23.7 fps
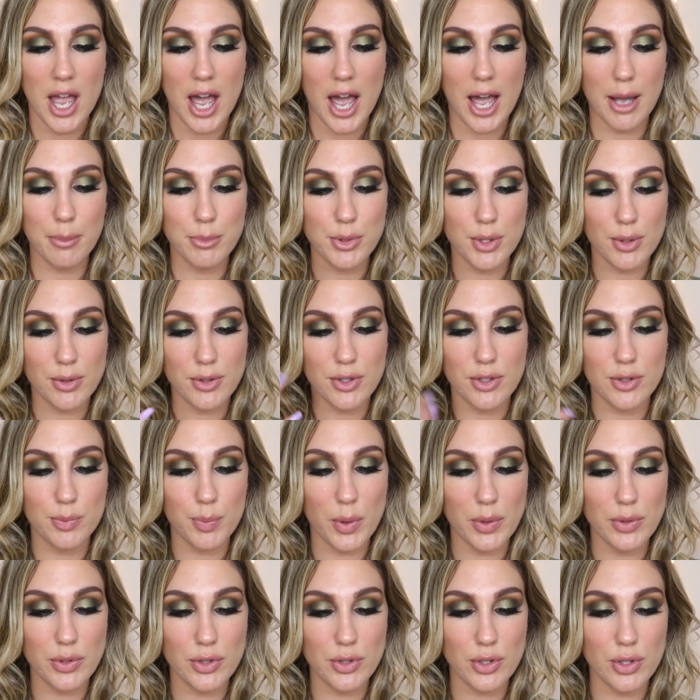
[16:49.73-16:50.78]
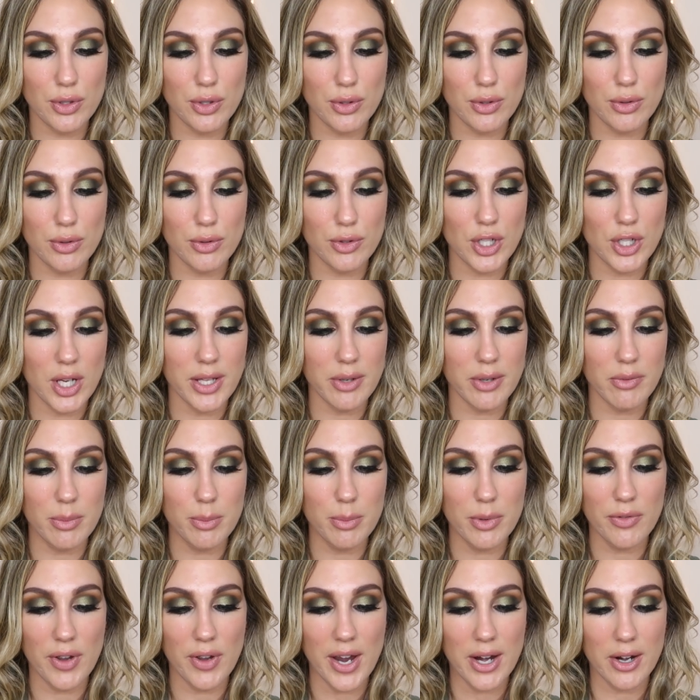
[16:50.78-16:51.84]
Um, so it's supposed to gently
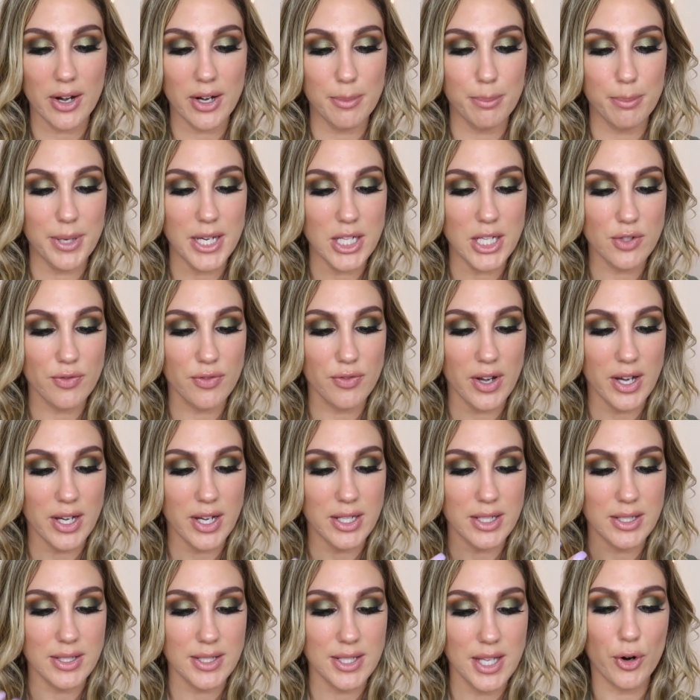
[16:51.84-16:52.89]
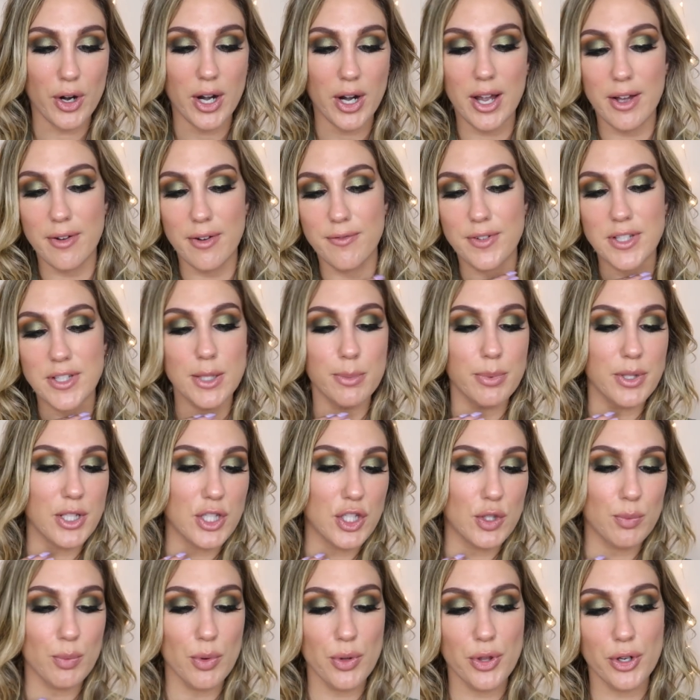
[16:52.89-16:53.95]
remove hair and peach fuzz for a visibly
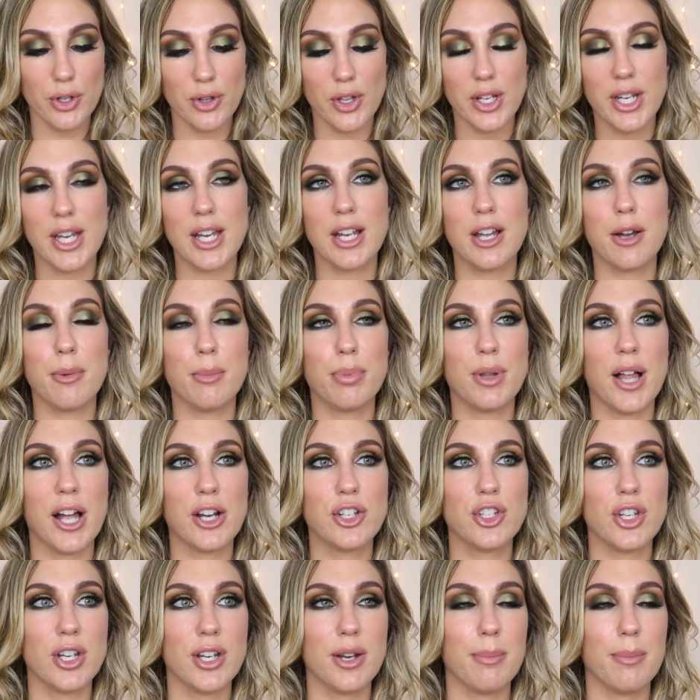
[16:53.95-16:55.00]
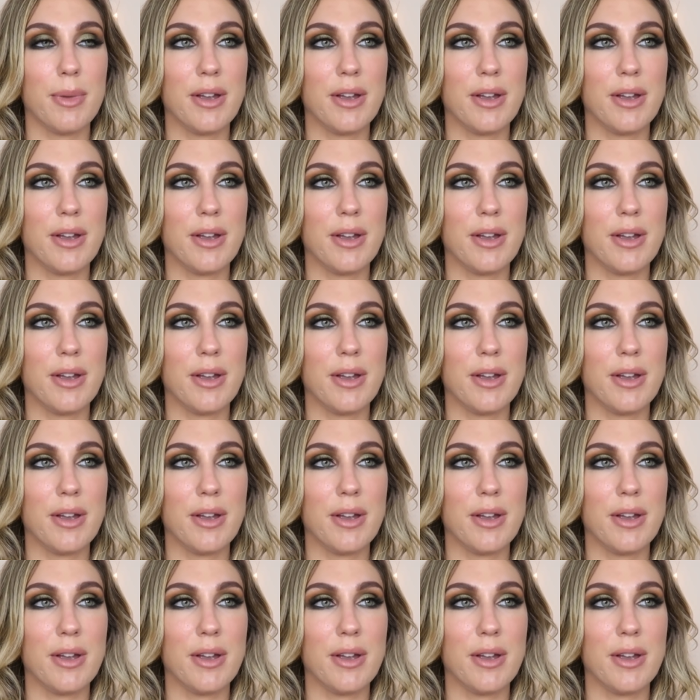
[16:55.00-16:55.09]
smoother looking complexion.